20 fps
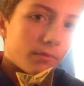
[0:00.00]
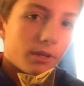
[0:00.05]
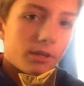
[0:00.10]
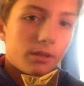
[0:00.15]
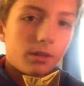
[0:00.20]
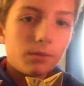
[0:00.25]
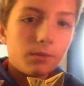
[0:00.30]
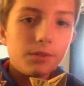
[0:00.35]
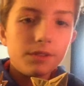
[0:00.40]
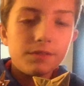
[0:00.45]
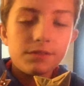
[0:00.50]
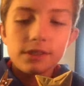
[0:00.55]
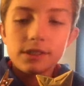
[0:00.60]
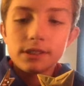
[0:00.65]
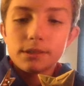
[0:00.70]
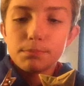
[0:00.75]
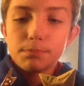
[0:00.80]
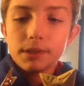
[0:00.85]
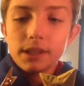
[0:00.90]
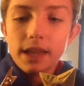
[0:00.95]
I know we have
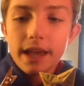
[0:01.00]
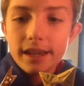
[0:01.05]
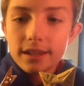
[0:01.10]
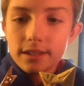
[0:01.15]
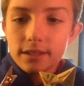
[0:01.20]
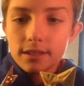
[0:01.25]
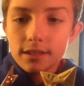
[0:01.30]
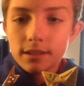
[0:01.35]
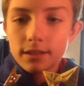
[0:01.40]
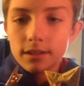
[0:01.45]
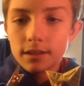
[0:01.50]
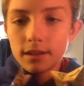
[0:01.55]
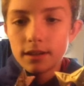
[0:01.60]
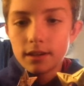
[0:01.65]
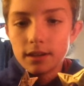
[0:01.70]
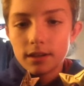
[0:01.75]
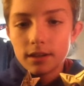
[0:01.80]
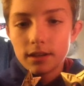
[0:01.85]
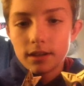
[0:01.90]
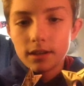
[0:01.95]
Splat.
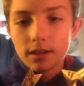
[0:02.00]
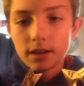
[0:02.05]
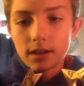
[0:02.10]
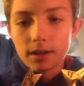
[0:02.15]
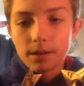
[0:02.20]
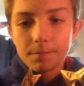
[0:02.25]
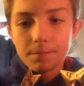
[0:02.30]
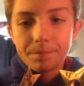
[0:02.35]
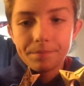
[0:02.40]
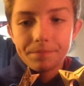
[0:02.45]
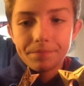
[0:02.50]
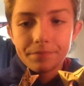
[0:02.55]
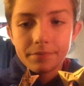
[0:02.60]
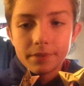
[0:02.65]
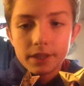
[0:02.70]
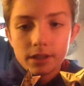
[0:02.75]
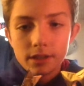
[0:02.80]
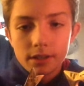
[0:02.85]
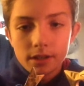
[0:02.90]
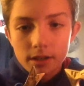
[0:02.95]
Um,
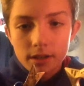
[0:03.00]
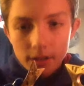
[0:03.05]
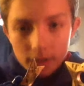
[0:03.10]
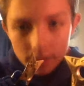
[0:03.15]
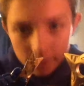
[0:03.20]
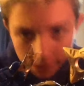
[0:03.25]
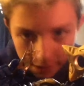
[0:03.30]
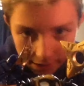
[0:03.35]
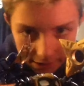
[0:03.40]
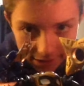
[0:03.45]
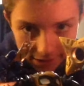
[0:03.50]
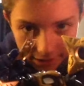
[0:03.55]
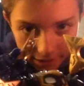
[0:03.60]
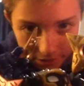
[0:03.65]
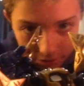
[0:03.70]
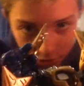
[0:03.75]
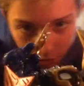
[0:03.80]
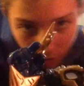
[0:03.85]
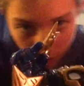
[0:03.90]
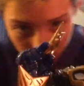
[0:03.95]

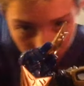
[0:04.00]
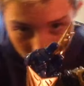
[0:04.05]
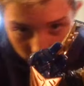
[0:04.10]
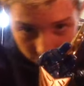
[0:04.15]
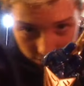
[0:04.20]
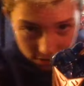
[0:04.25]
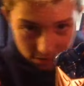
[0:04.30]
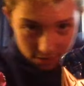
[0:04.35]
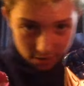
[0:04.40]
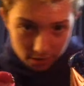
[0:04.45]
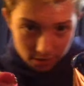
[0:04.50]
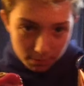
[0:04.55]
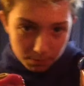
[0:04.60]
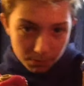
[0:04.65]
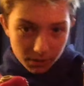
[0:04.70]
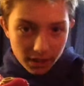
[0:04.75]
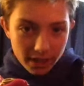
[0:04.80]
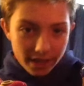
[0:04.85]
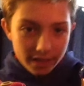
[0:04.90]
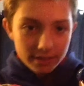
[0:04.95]
Again, taller than
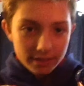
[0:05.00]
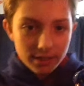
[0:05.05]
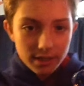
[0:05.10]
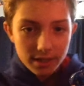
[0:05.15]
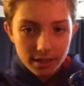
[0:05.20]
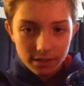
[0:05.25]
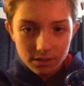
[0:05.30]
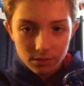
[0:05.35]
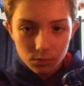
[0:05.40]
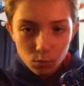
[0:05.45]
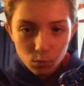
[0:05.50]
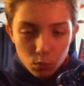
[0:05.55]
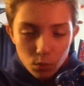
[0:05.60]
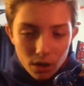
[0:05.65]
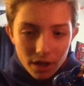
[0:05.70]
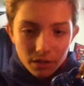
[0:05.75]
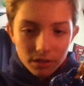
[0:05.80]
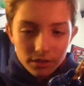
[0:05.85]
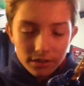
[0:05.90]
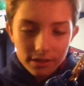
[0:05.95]
Splat as
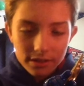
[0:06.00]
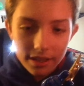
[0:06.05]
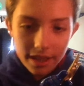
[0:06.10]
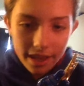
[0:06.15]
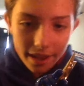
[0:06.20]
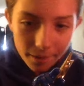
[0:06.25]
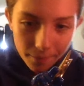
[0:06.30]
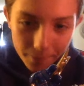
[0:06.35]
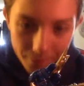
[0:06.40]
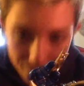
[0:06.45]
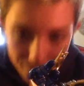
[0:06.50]
well. Now,